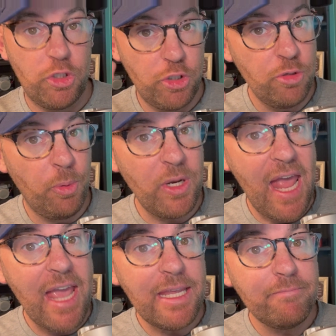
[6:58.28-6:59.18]

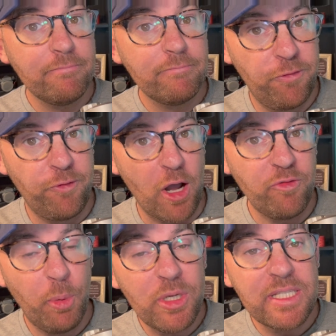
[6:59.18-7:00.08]
2.8,
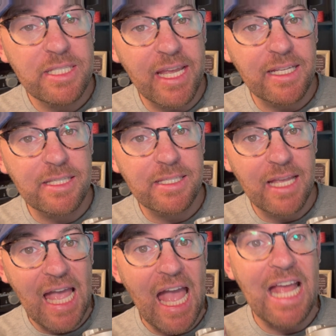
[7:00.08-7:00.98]
5.6,
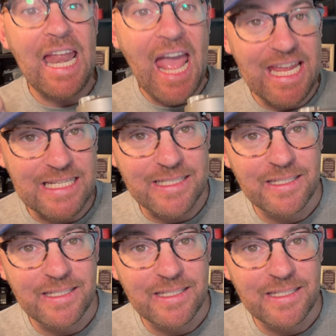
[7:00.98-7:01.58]
and 8.